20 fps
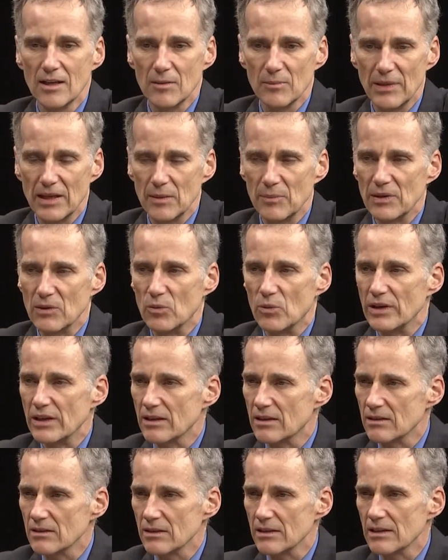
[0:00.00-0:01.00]
maybe
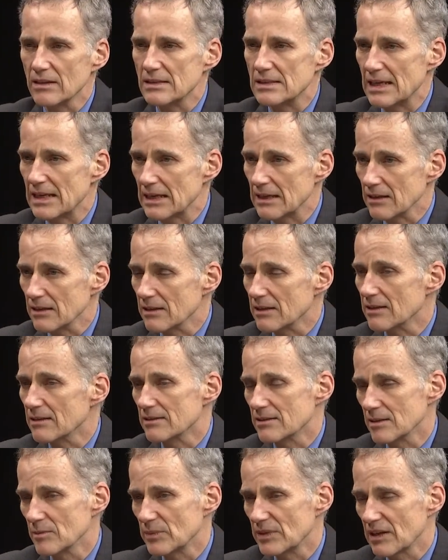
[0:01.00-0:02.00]
weekly, daily in some